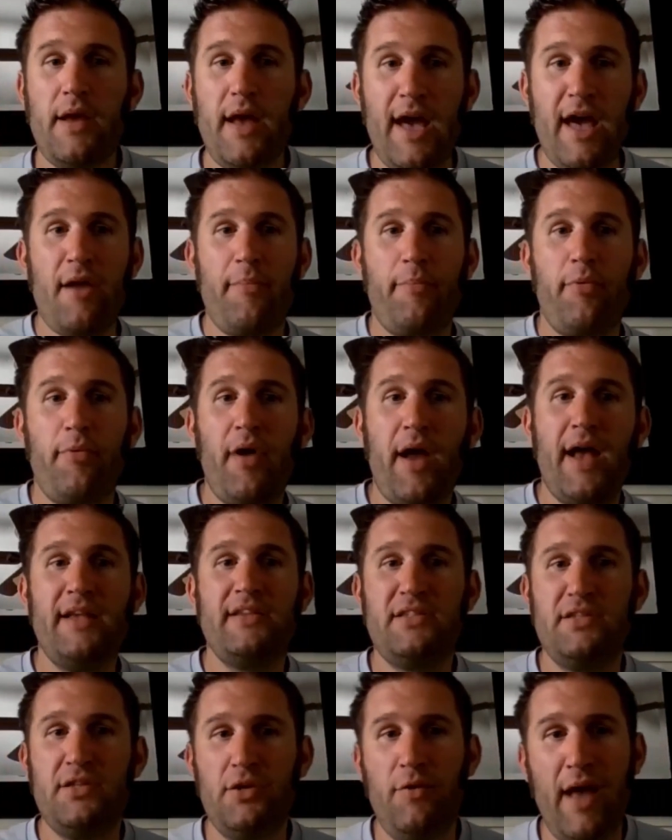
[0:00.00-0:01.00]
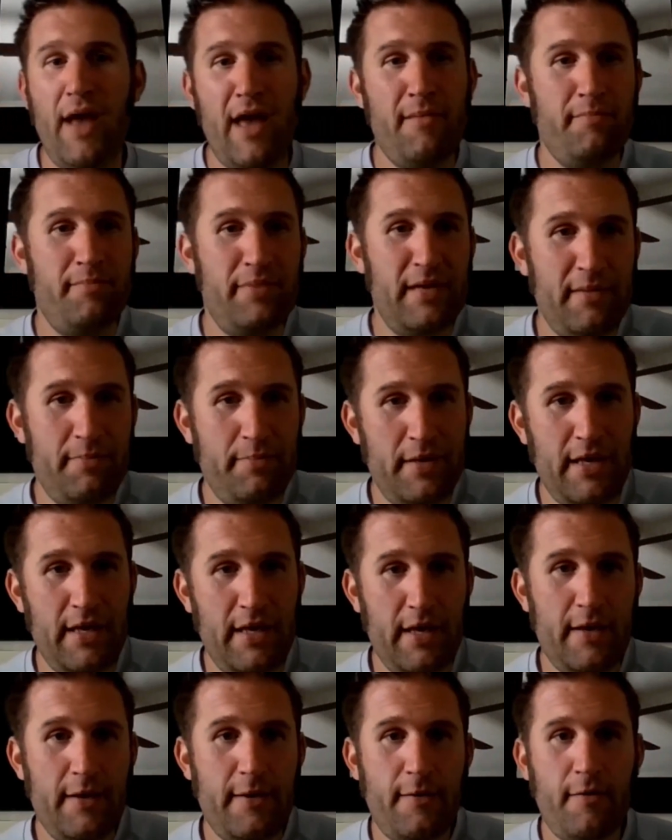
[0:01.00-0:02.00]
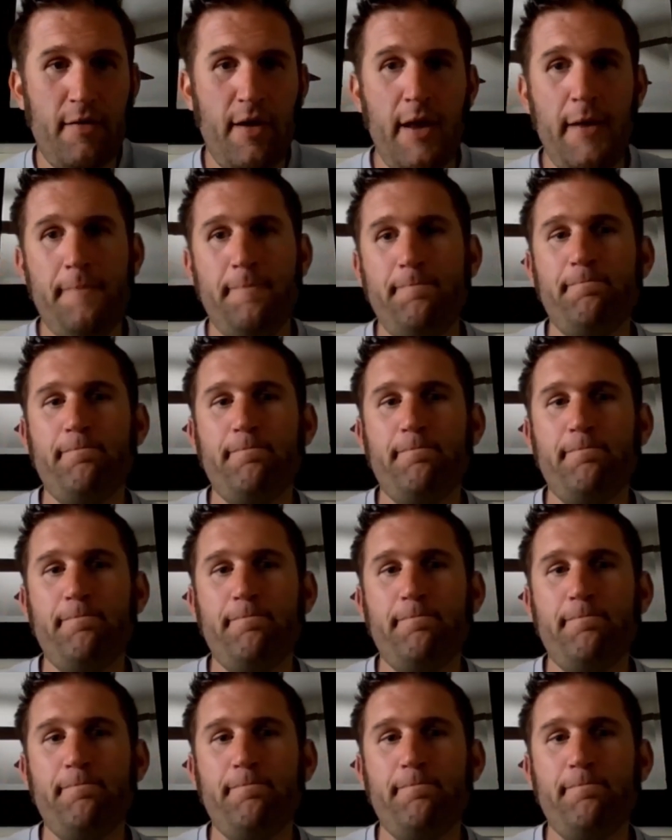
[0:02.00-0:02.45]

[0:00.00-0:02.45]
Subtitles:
Enterprise to MPP, right?